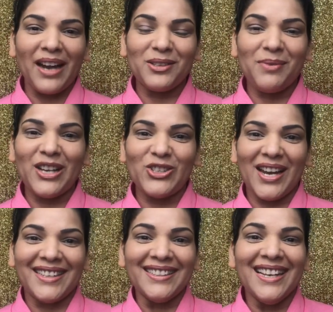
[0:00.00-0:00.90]
back to my
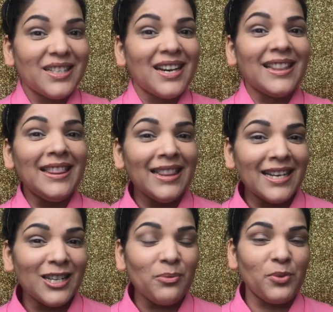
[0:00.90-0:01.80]
channel.
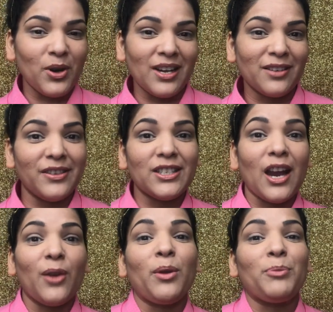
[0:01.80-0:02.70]
Another product which
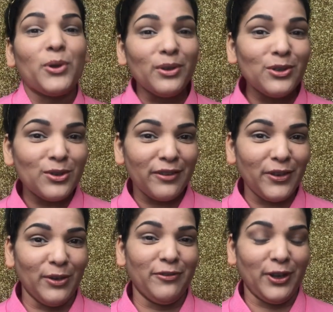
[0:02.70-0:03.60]
I am going to
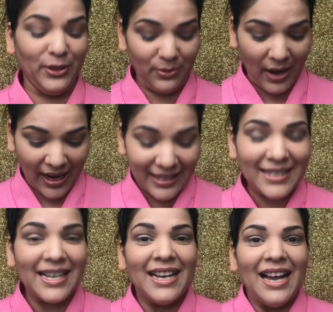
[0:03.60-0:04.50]
review for you
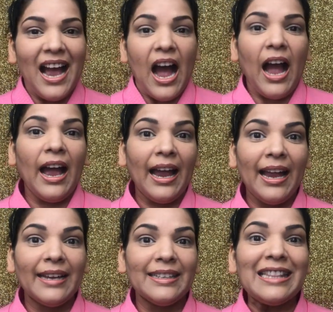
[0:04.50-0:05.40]
guys,
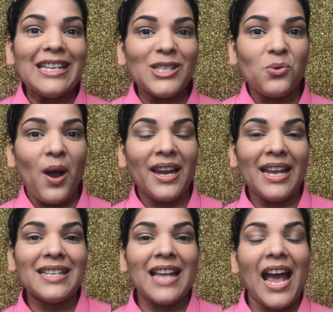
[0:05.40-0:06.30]
and this one
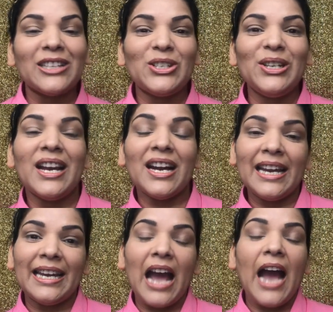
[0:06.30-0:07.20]
is actually
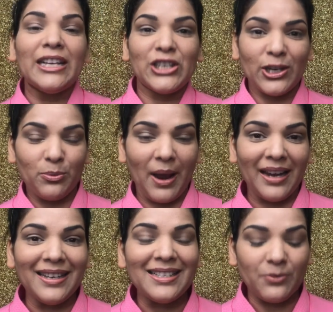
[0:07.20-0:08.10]
an eyeshadow
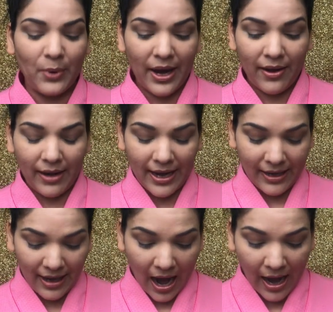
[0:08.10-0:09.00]
palette
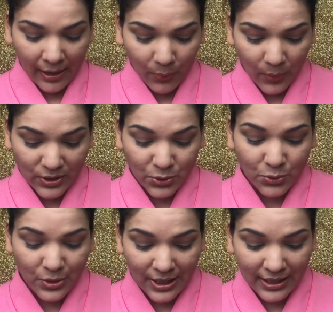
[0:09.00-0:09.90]
wherein I was
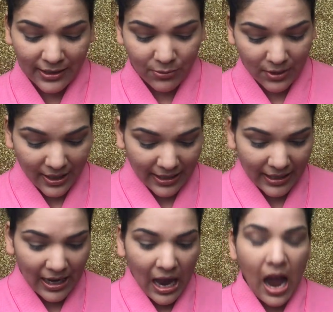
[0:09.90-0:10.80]

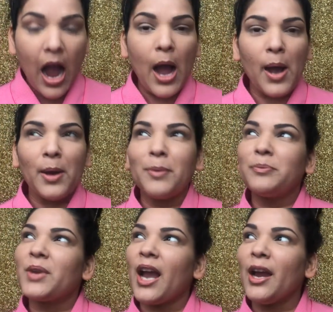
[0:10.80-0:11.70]
really I